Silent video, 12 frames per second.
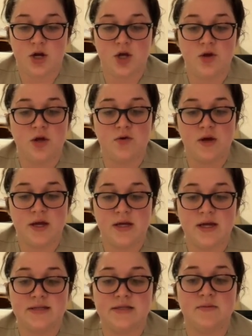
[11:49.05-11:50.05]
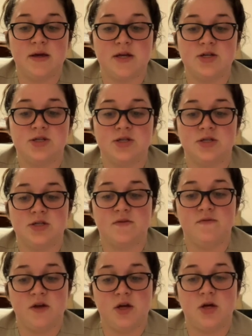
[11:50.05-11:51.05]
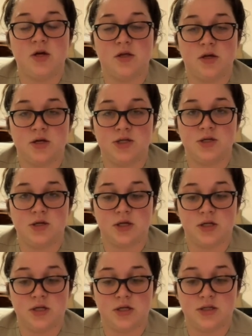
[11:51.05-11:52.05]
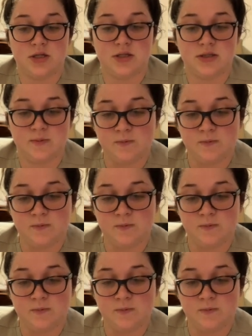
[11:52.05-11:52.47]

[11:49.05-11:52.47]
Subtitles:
who can recognize and manage severe allergic conditions.